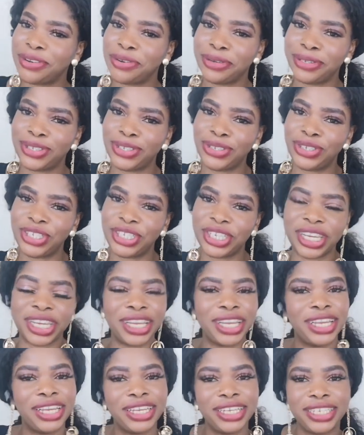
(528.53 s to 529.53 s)
and also
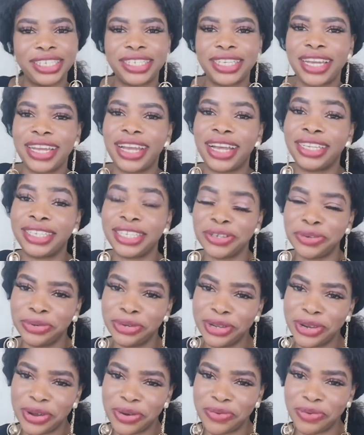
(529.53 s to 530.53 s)
share, and the
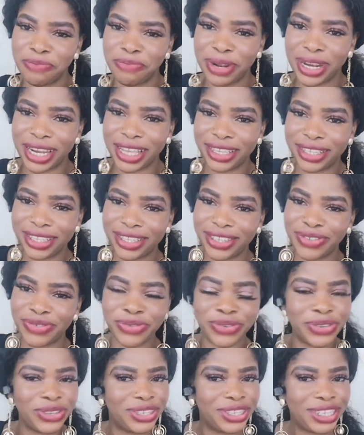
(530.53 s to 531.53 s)
good Lord will bless
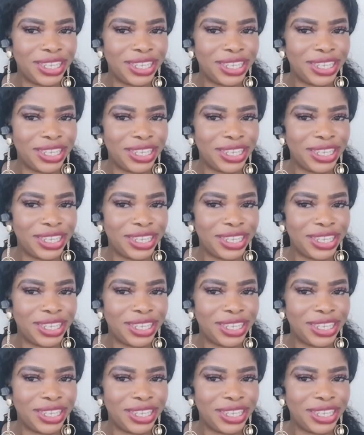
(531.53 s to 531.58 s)
you.